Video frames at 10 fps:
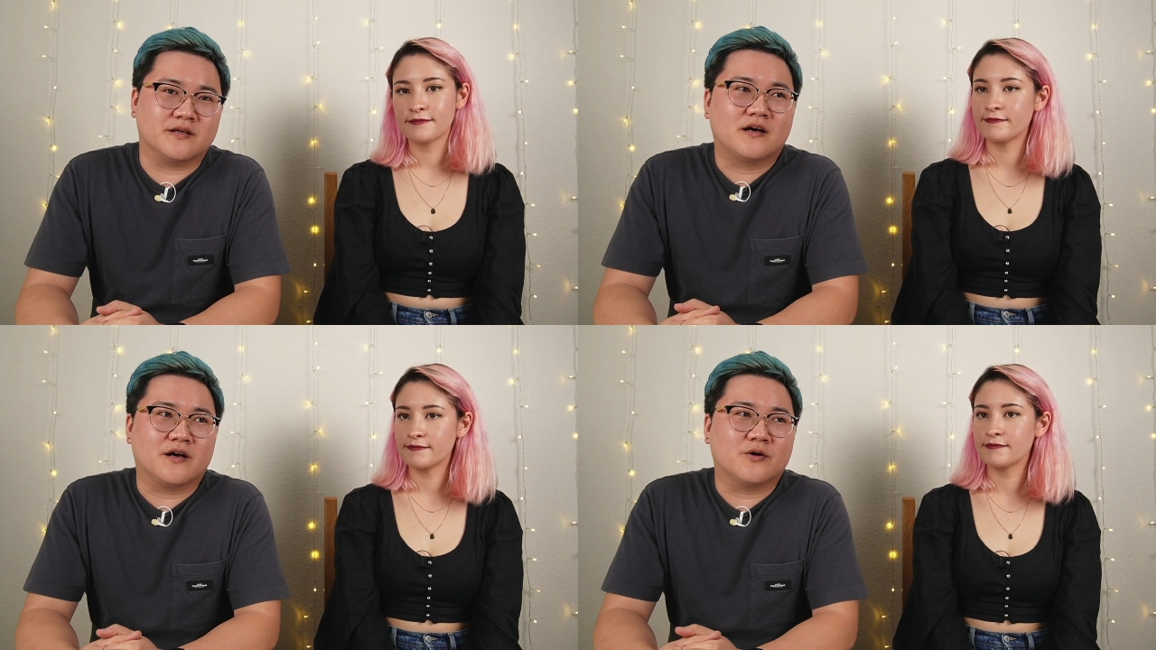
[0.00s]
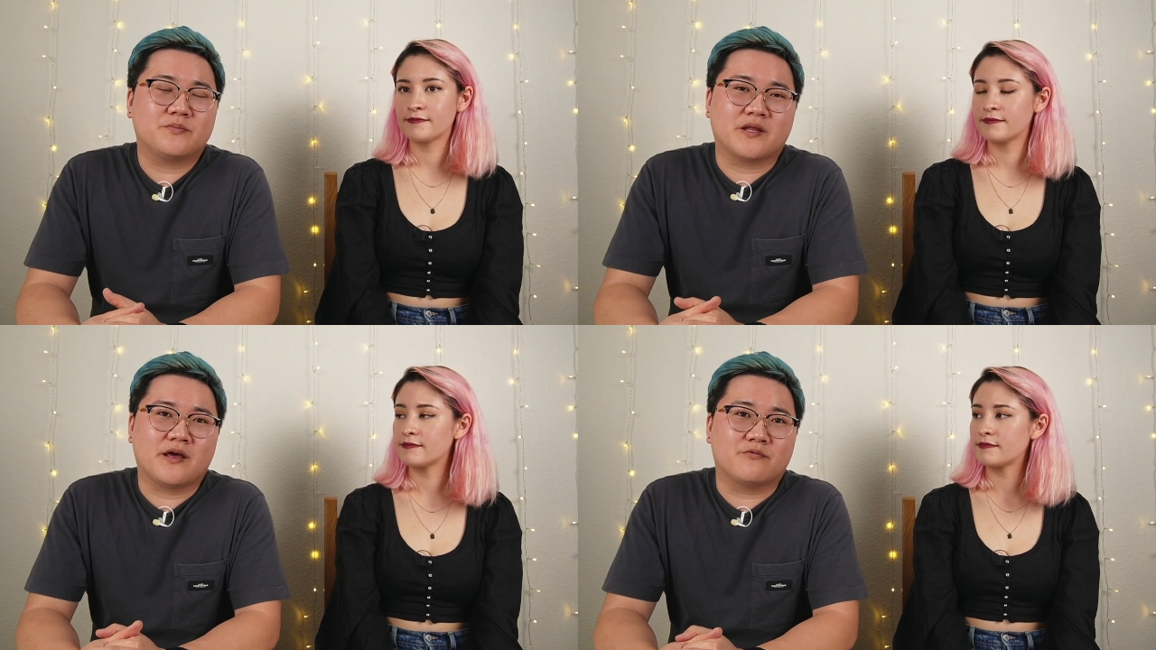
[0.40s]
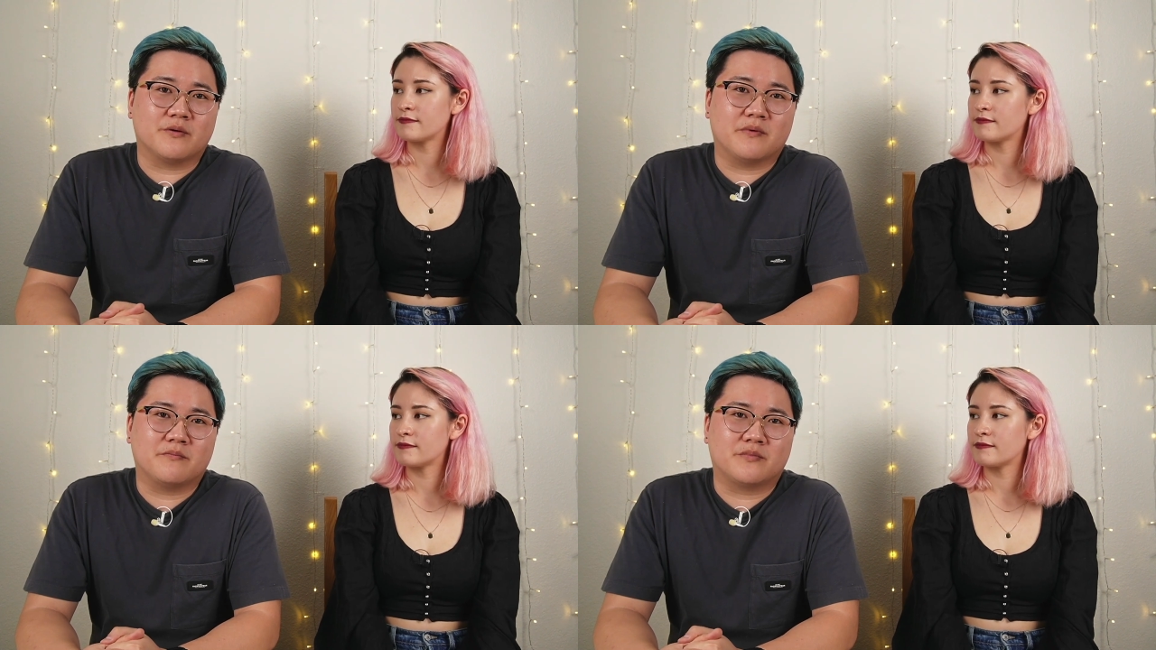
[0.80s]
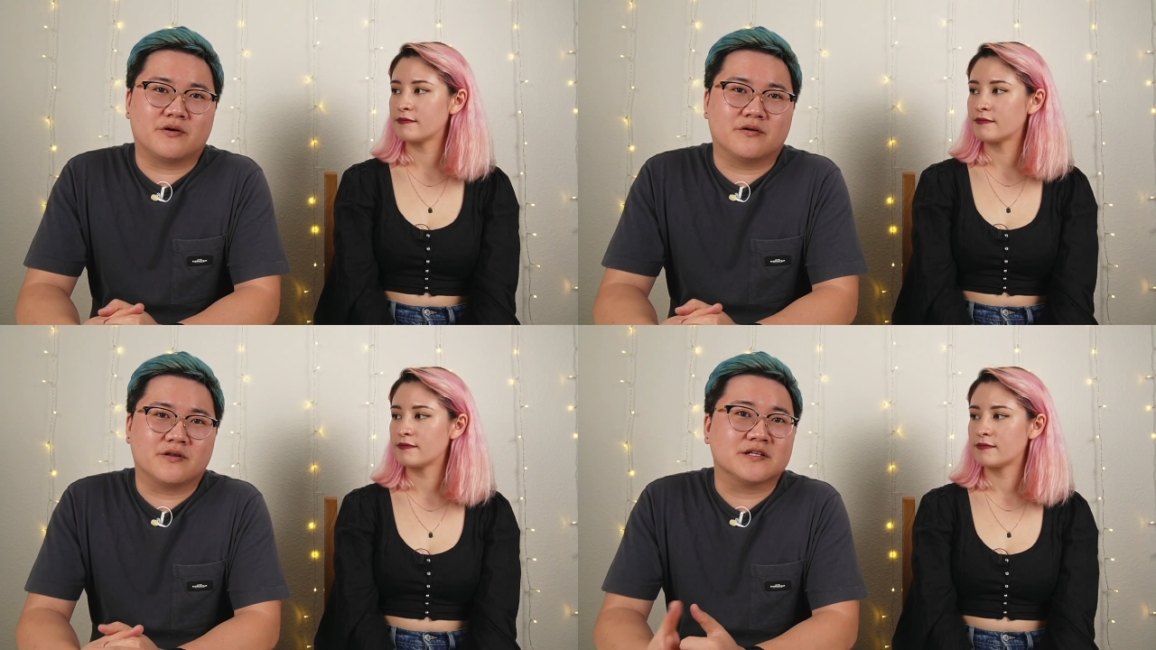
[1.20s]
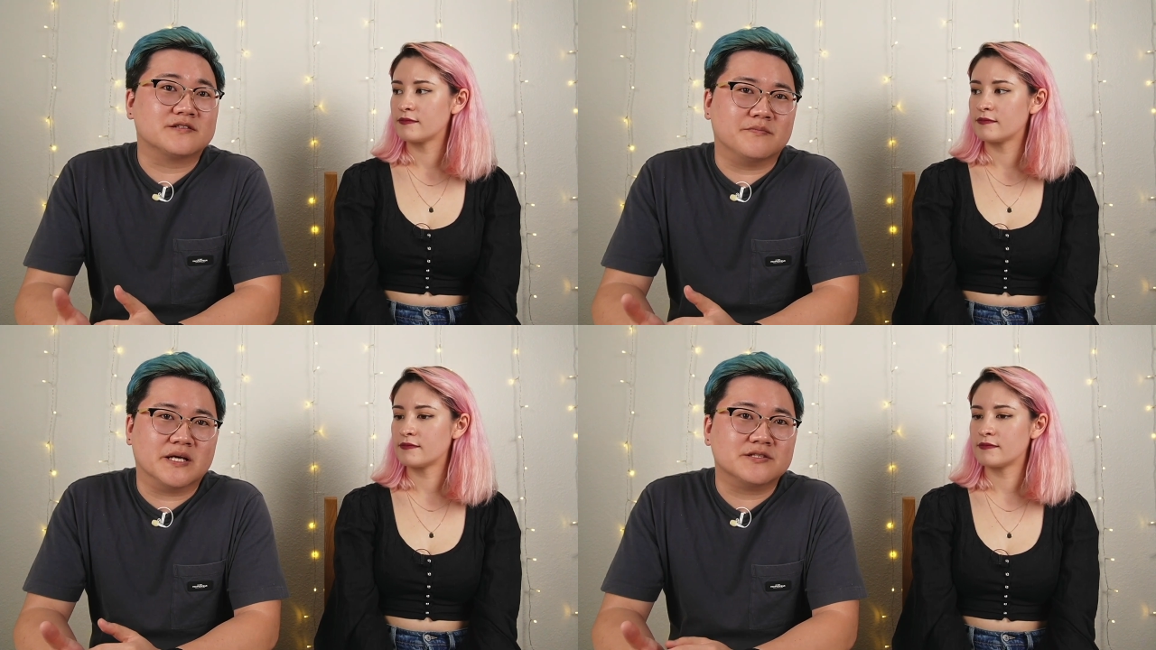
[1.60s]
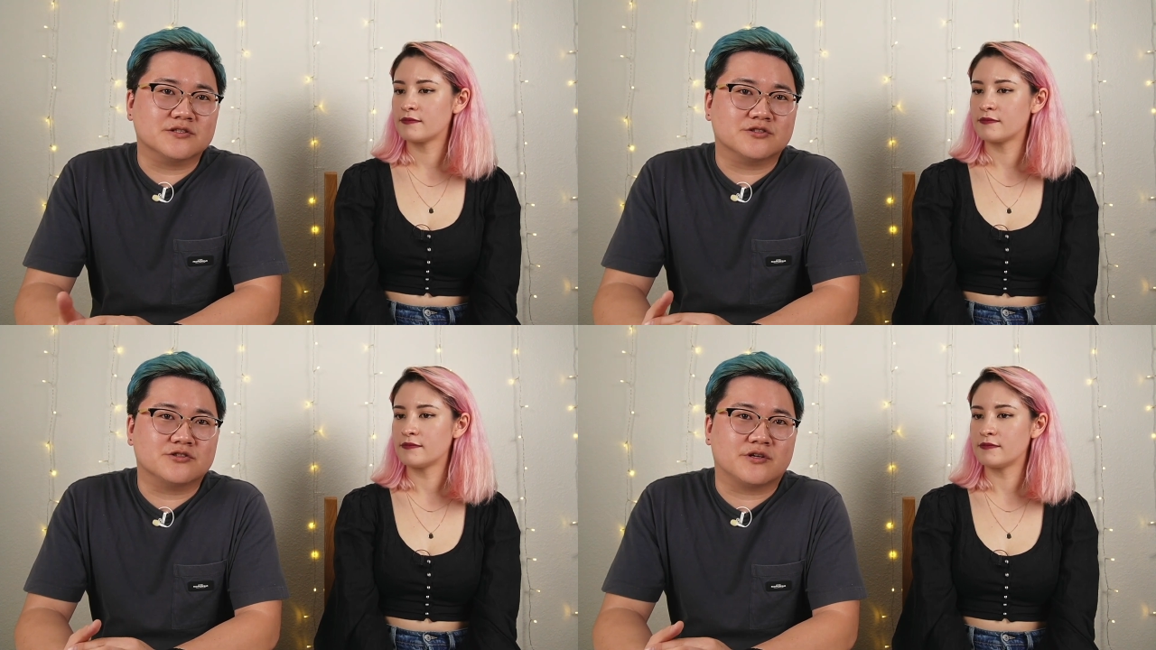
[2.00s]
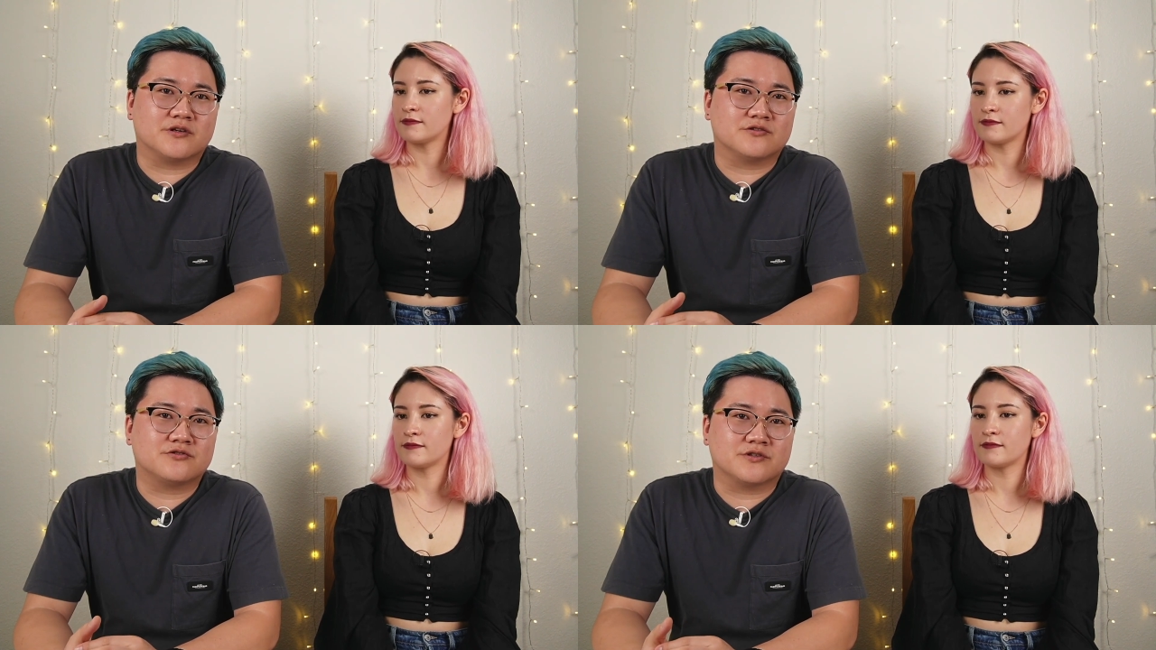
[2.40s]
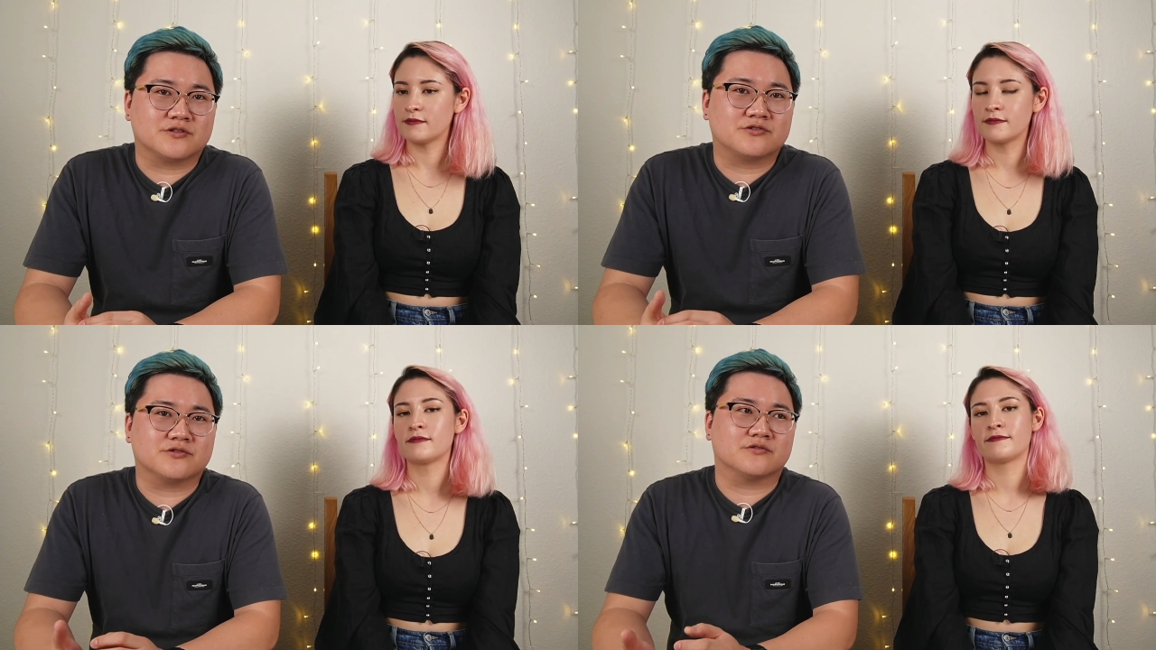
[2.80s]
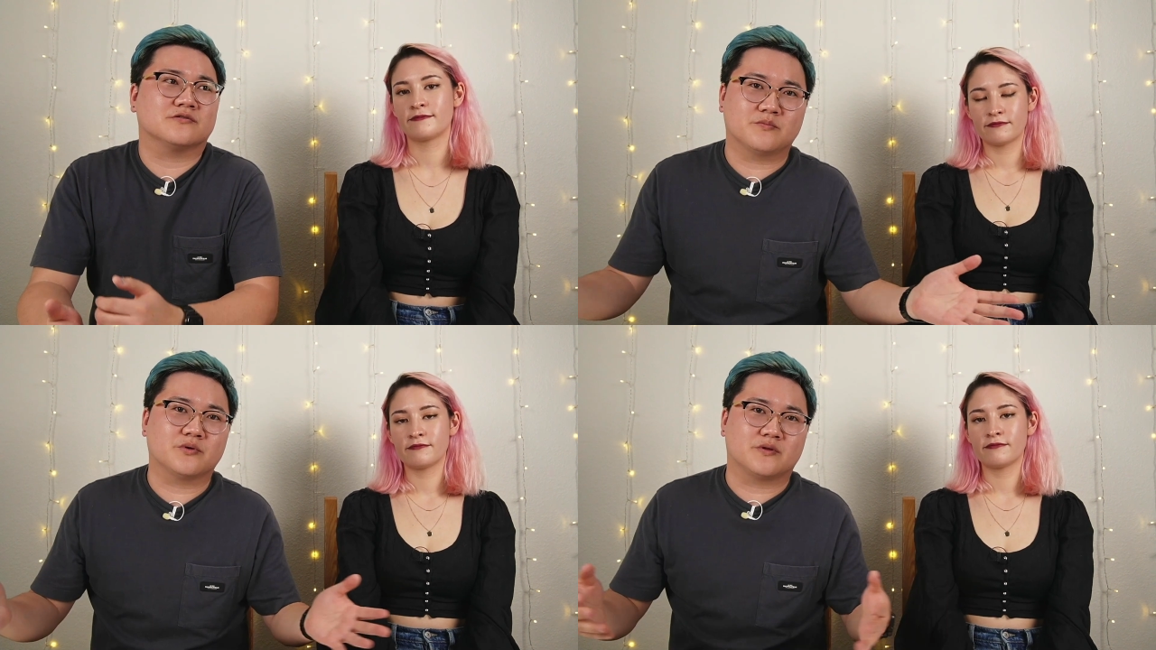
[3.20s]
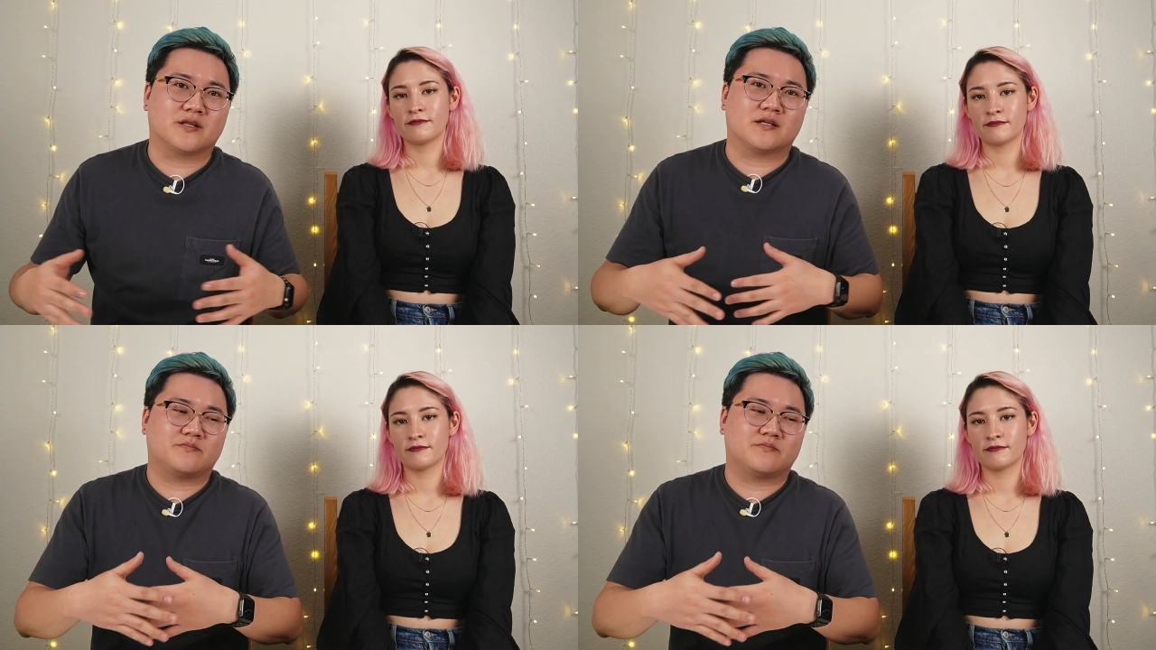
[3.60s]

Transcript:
Speaker 1: I hope they remember this message they're trying to put that,